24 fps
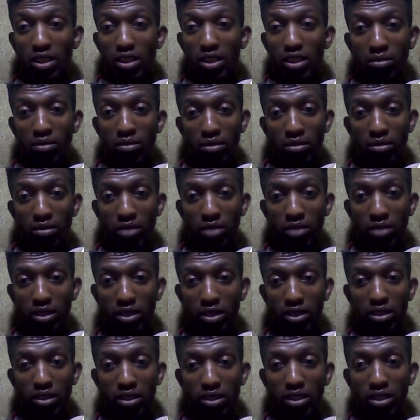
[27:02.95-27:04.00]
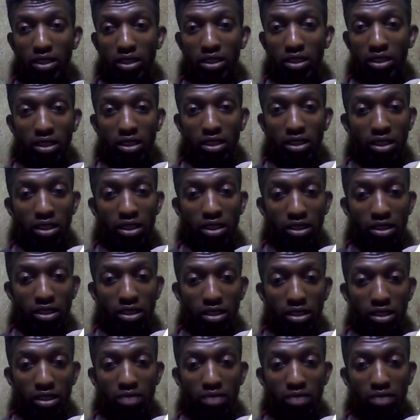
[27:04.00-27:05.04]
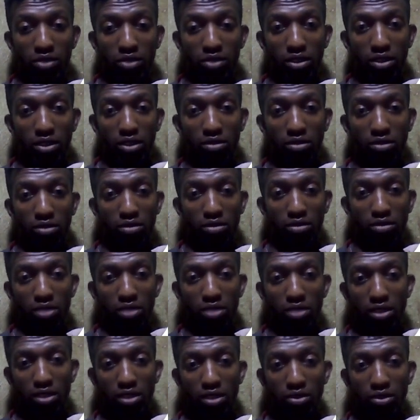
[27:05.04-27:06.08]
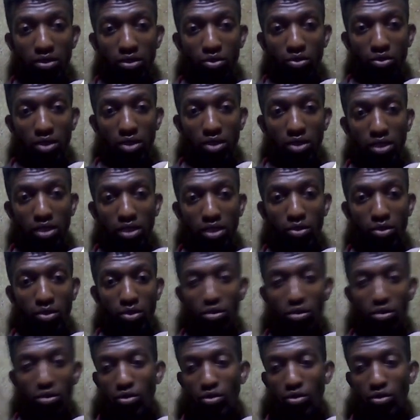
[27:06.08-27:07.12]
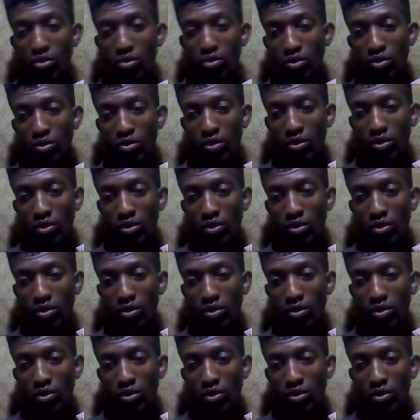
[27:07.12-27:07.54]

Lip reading: up being the third model. In 2022,